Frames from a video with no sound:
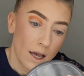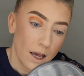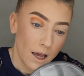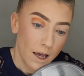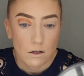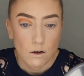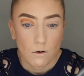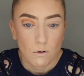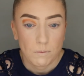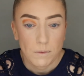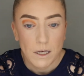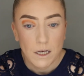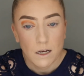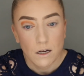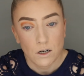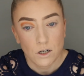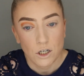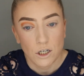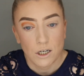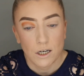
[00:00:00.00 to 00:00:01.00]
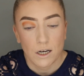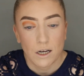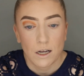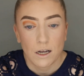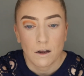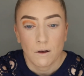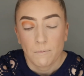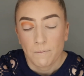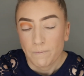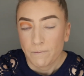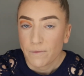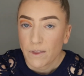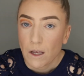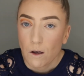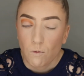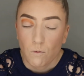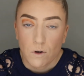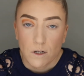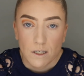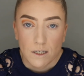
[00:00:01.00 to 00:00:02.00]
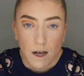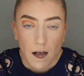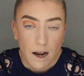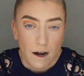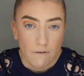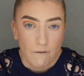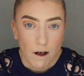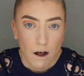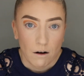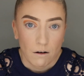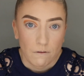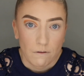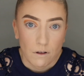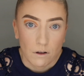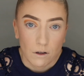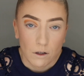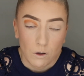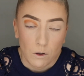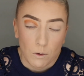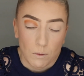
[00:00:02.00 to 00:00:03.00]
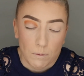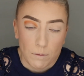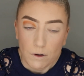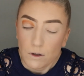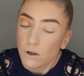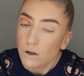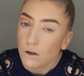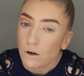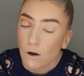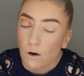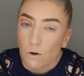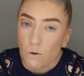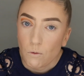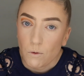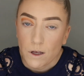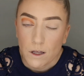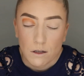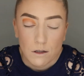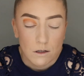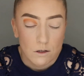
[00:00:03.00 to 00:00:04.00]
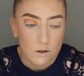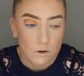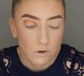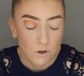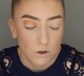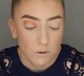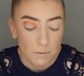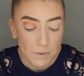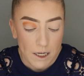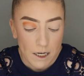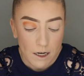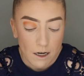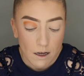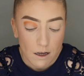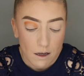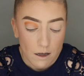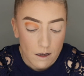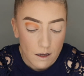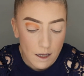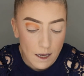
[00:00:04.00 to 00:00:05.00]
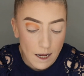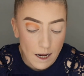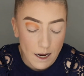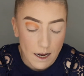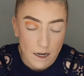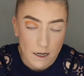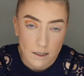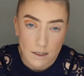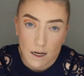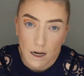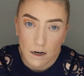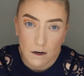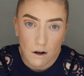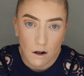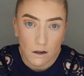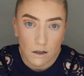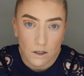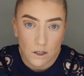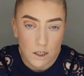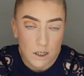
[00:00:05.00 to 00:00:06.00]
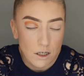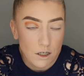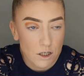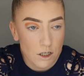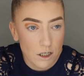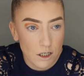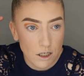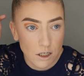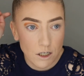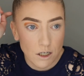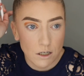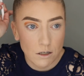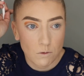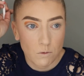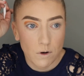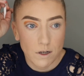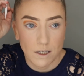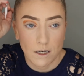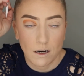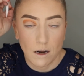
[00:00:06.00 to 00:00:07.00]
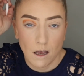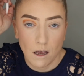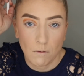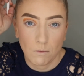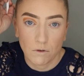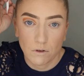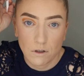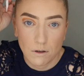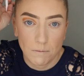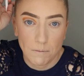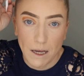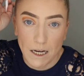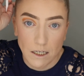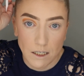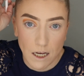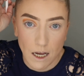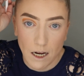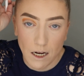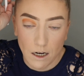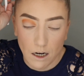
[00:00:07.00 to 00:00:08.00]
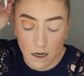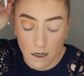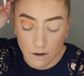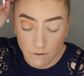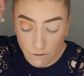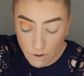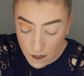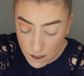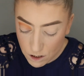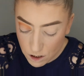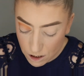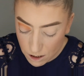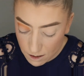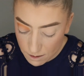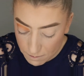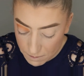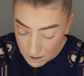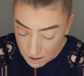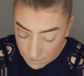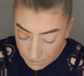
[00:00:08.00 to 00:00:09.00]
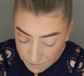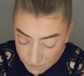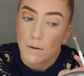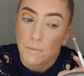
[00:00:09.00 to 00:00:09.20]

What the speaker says: So because she was kind of out of the loop, with social media and technology, she just wasn't able to maintain any friendships.